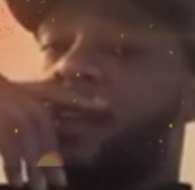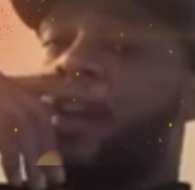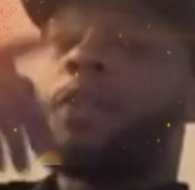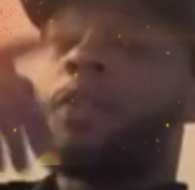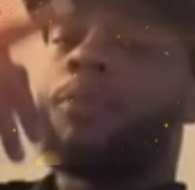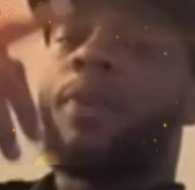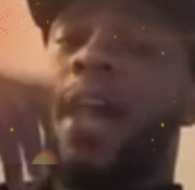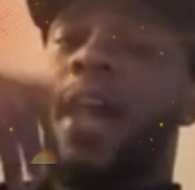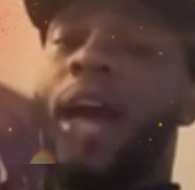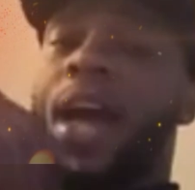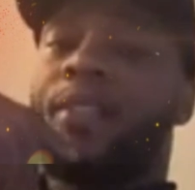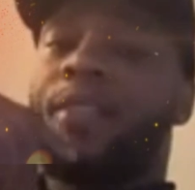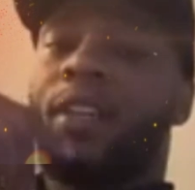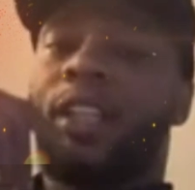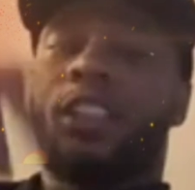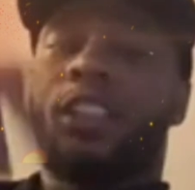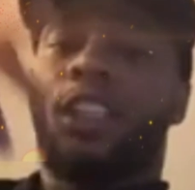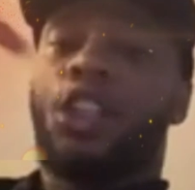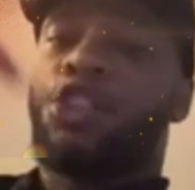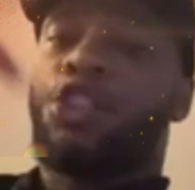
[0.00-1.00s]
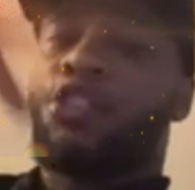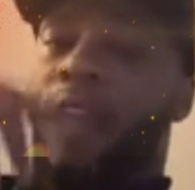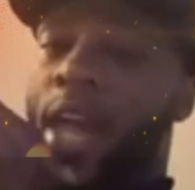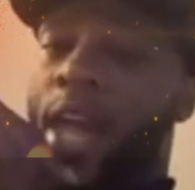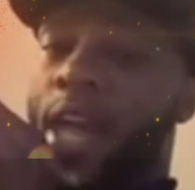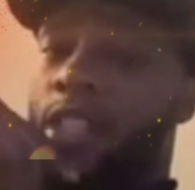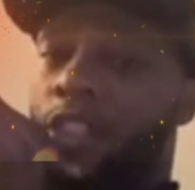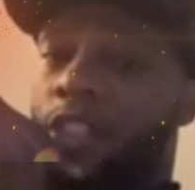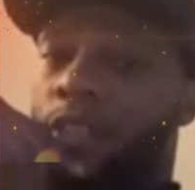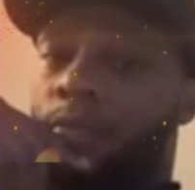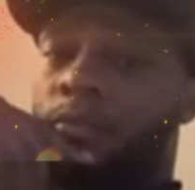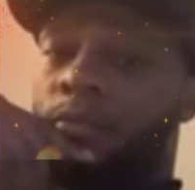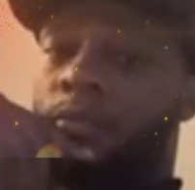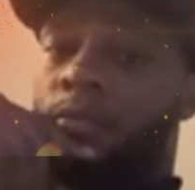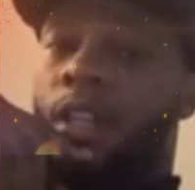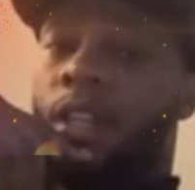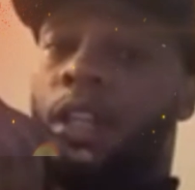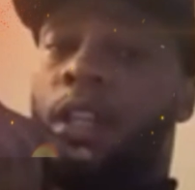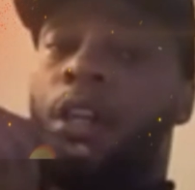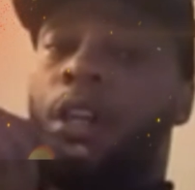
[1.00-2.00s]
On his behalf, because he trash.
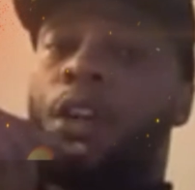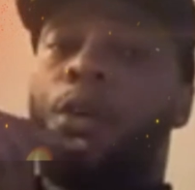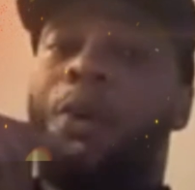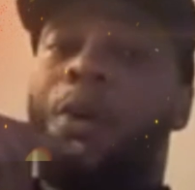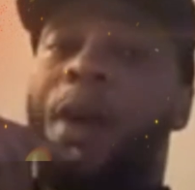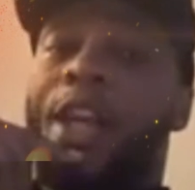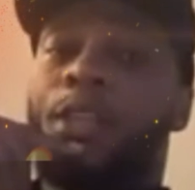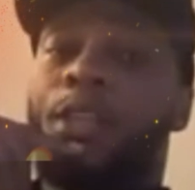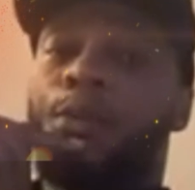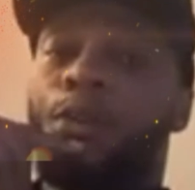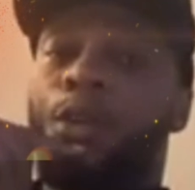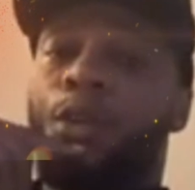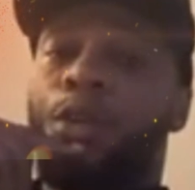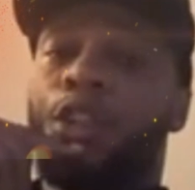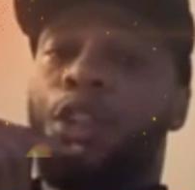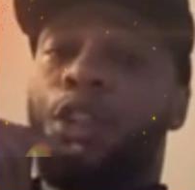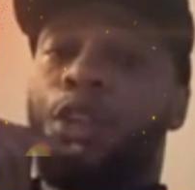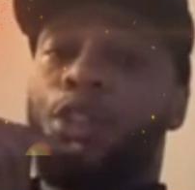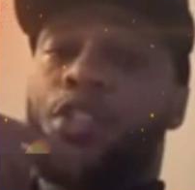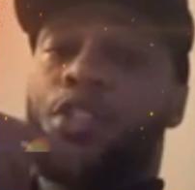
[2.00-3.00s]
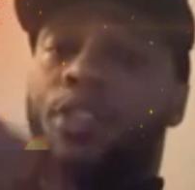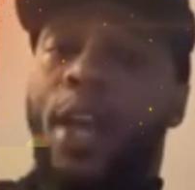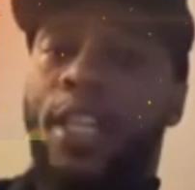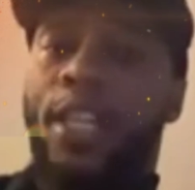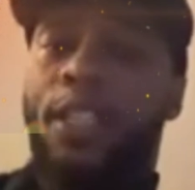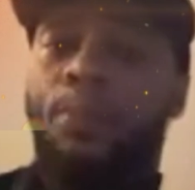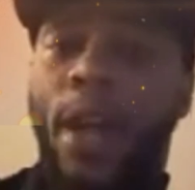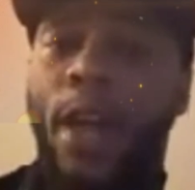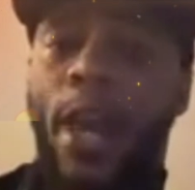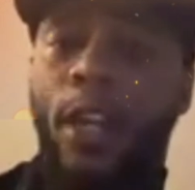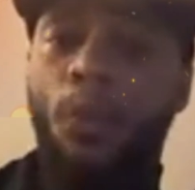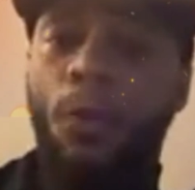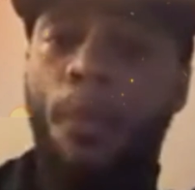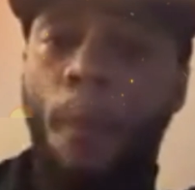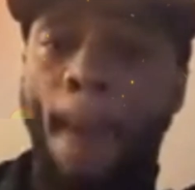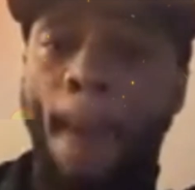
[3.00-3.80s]
Watch him do his little trash battle.